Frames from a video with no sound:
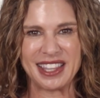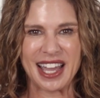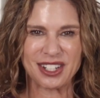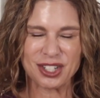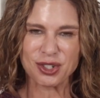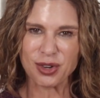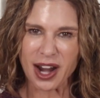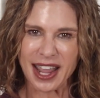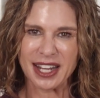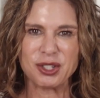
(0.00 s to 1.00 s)
that
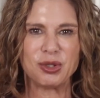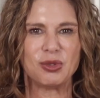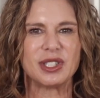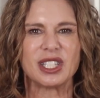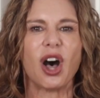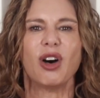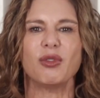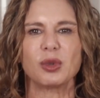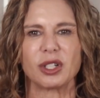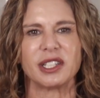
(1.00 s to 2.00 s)
try to
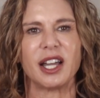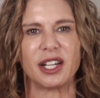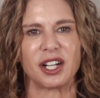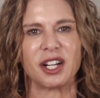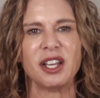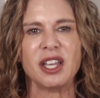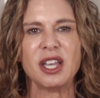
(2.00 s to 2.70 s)
solve world hunger.